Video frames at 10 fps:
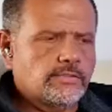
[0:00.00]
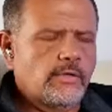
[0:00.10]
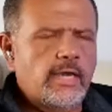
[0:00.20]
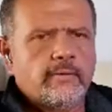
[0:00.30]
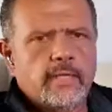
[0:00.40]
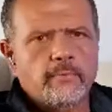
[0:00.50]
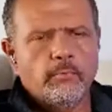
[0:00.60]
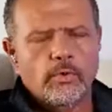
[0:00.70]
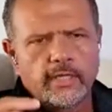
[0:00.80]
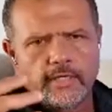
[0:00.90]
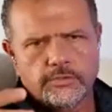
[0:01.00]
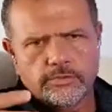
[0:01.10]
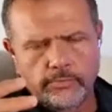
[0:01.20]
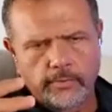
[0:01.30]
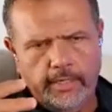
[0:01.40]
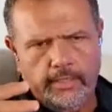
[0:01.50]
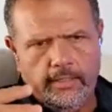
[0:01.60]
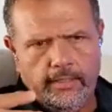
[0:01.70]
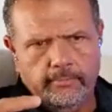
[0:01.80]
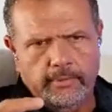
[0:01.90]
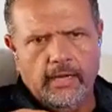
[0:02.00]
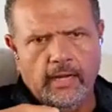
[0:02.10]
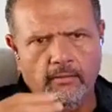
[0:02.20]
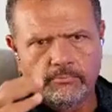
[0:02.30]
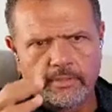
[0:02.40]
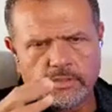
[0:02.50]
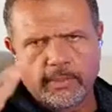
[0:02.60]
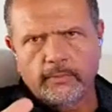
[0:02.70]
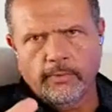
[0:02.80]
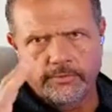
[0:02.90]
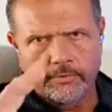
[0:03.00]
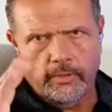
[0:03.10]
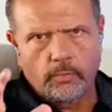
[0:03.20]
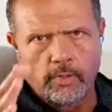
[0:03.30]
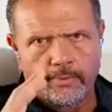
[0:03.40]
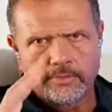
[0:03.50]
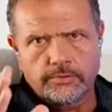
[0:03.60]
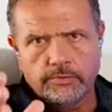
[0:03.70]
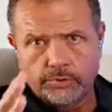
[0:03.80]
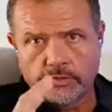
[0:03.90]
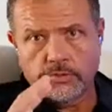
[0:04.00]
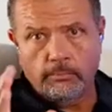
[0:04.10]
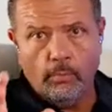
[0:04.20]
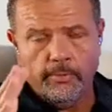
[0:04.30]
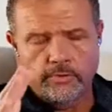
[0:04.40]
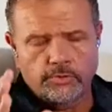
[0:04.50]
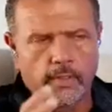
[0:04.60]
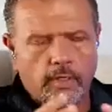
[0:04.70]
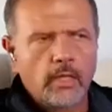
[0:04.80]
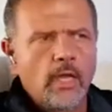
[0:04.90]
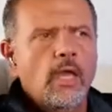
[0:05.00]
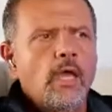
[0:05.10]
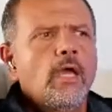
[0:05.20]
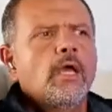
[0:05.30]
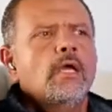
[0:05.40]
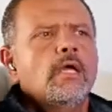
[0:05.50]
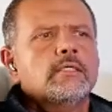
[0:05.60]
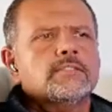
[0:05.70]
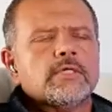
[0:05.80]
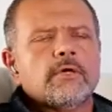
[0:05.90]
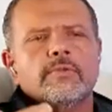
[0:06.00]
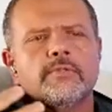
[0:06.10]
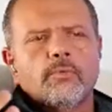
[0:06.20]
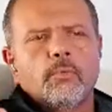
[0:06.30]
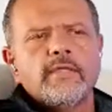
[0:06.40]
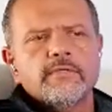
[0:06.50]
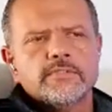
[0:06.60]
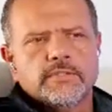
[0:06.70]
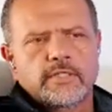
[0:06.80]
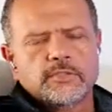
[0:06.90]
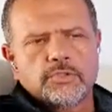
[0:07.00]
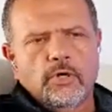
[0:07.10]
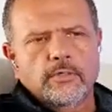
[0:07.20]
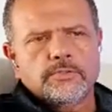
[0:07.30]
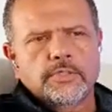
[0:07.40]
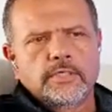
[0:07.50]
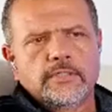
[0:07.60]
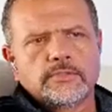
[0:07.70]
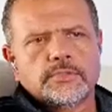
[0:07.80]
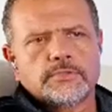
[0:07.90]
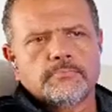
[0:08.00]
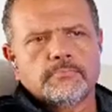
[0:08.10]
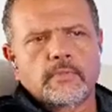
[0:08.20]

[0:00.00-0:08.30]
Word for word: So, and and we'll get into a. will uh, explain what the dark web is in just a moment as well. So the, the way this thing starts is